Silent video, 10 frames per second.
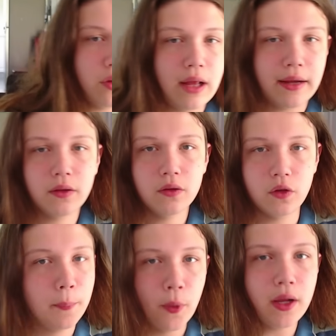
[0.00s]
So, like
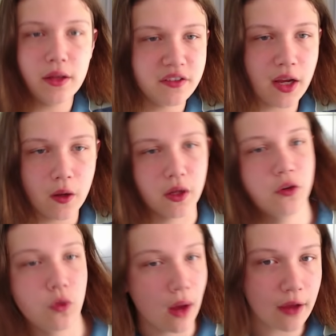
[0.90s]
to boil it down
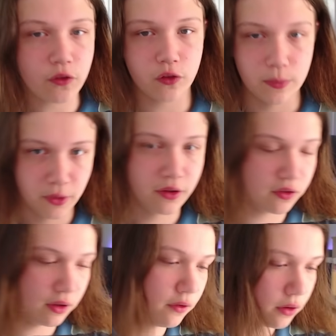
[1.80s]
into as simple
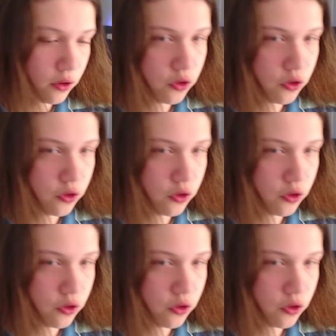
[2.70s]
as it is,